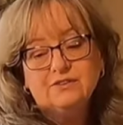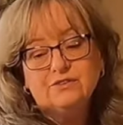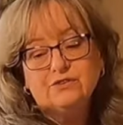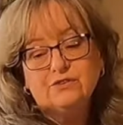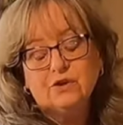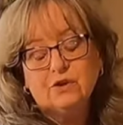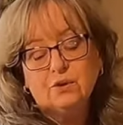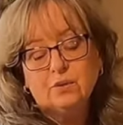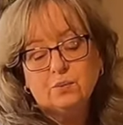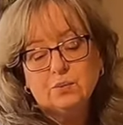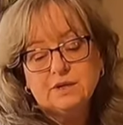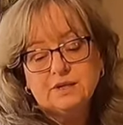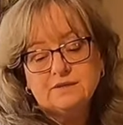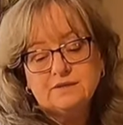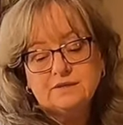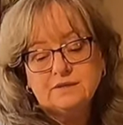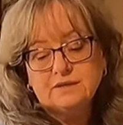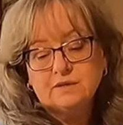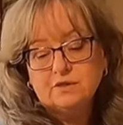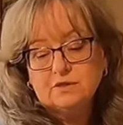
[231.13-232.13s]
So we
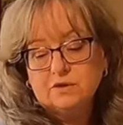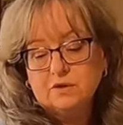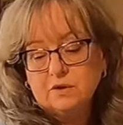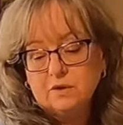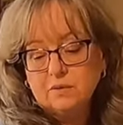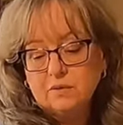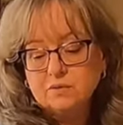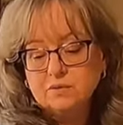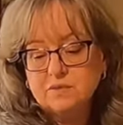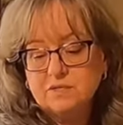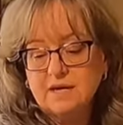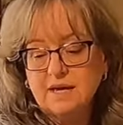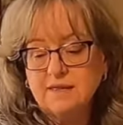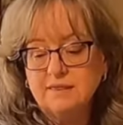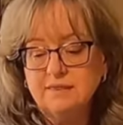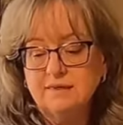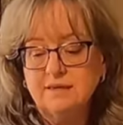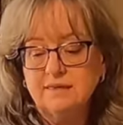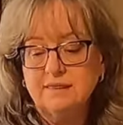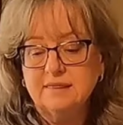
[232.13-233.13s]
did get those,
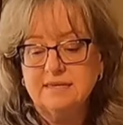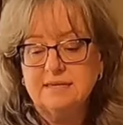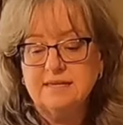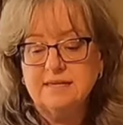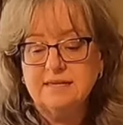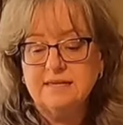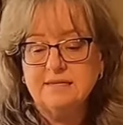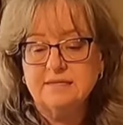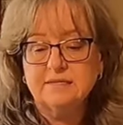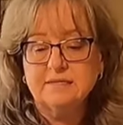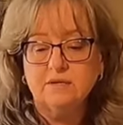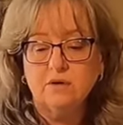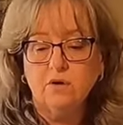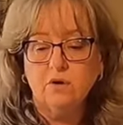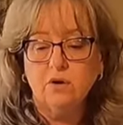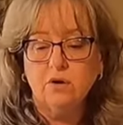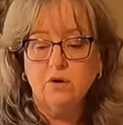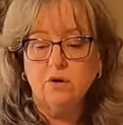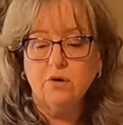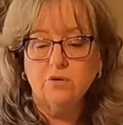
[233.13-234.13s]
and then these
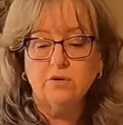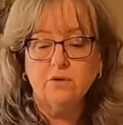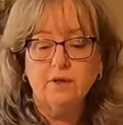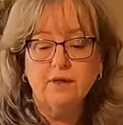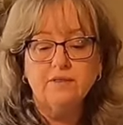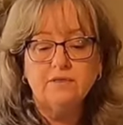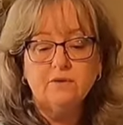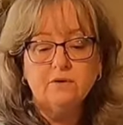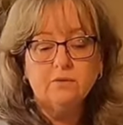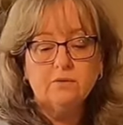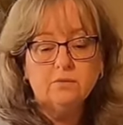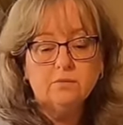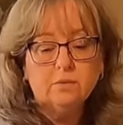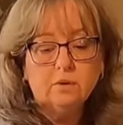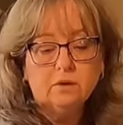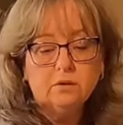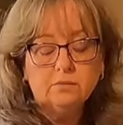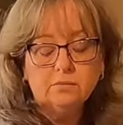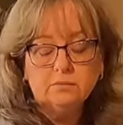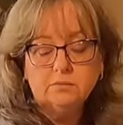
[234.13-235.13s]
are, and they're
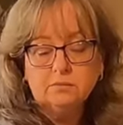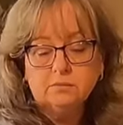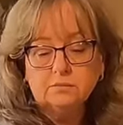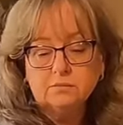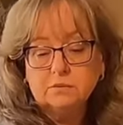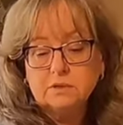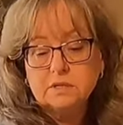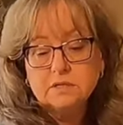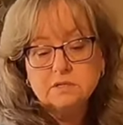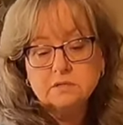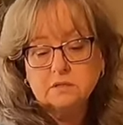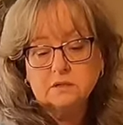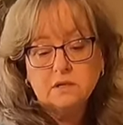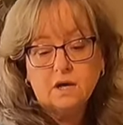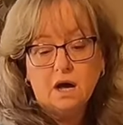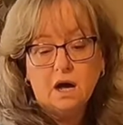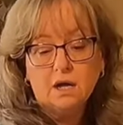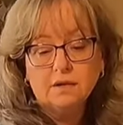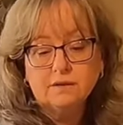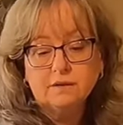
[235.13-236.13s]
um, Giza
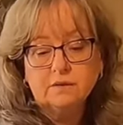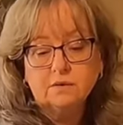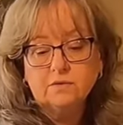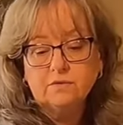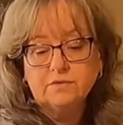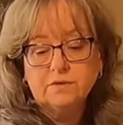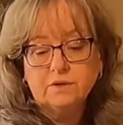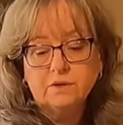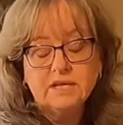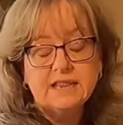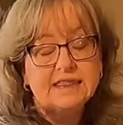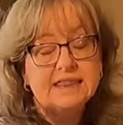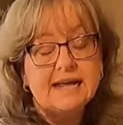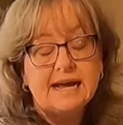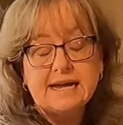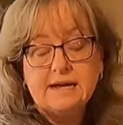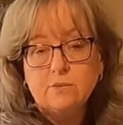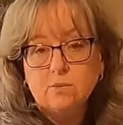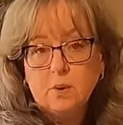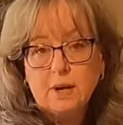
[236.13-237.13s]
cotton. They're very
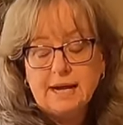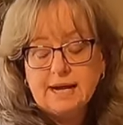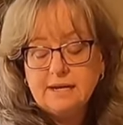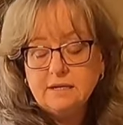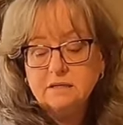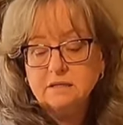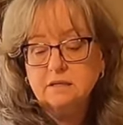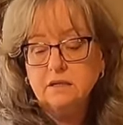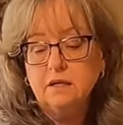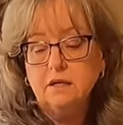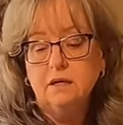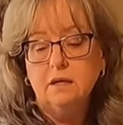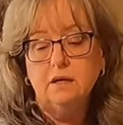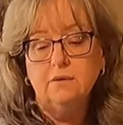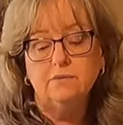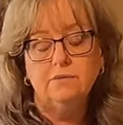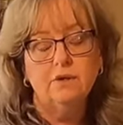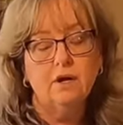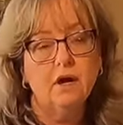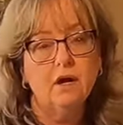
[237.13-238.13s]
lightweight,
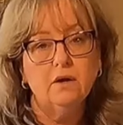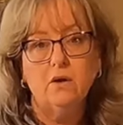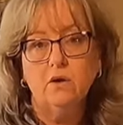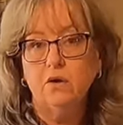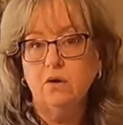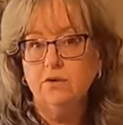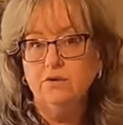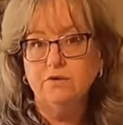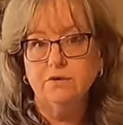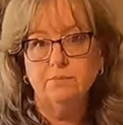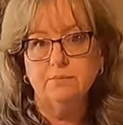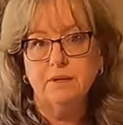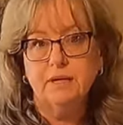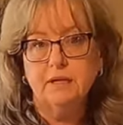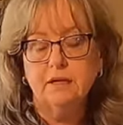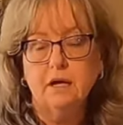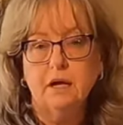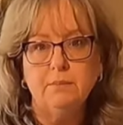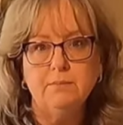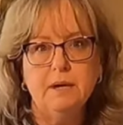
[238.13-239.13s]
not hard to
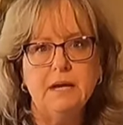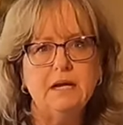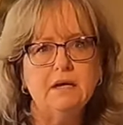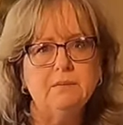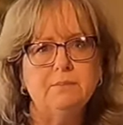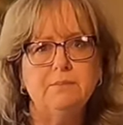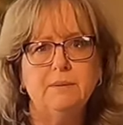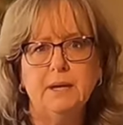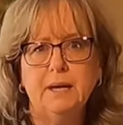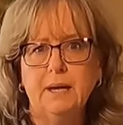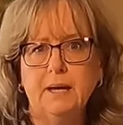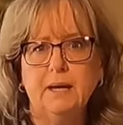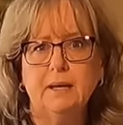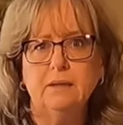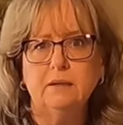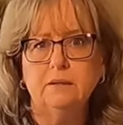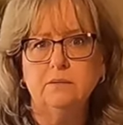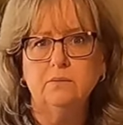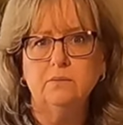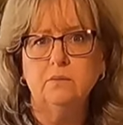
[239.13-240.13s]
make. I made a
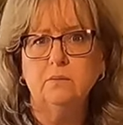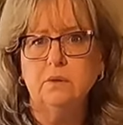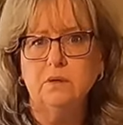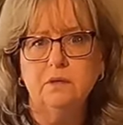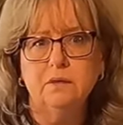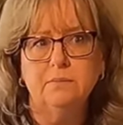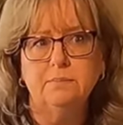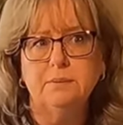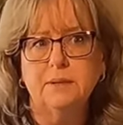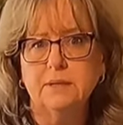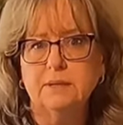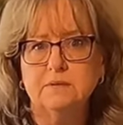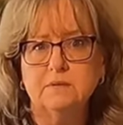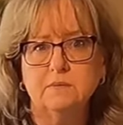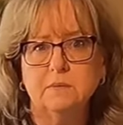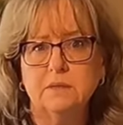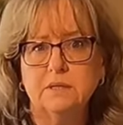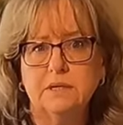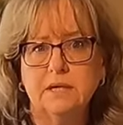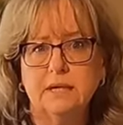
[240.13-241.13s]
bed, one of the
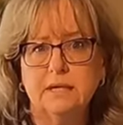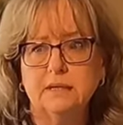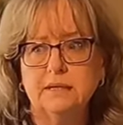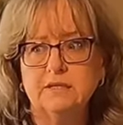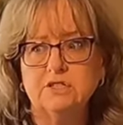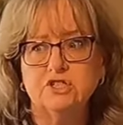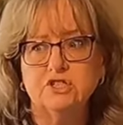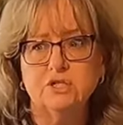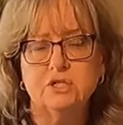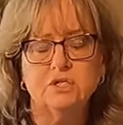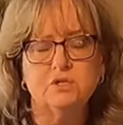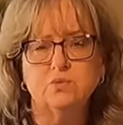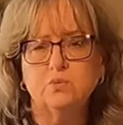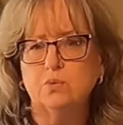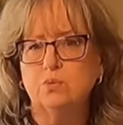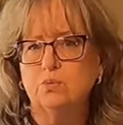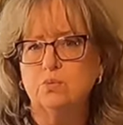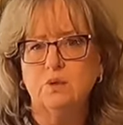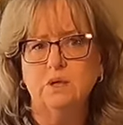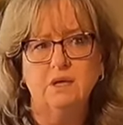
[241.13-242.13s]
beds one day, and the
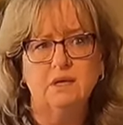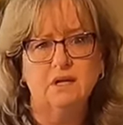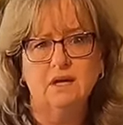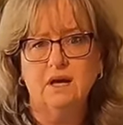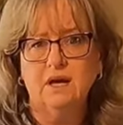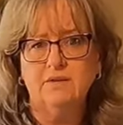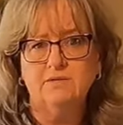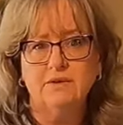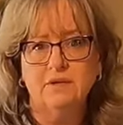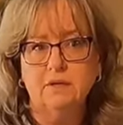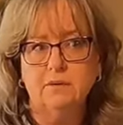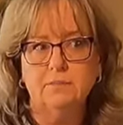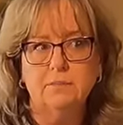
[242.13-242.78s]
sheets were really heavy.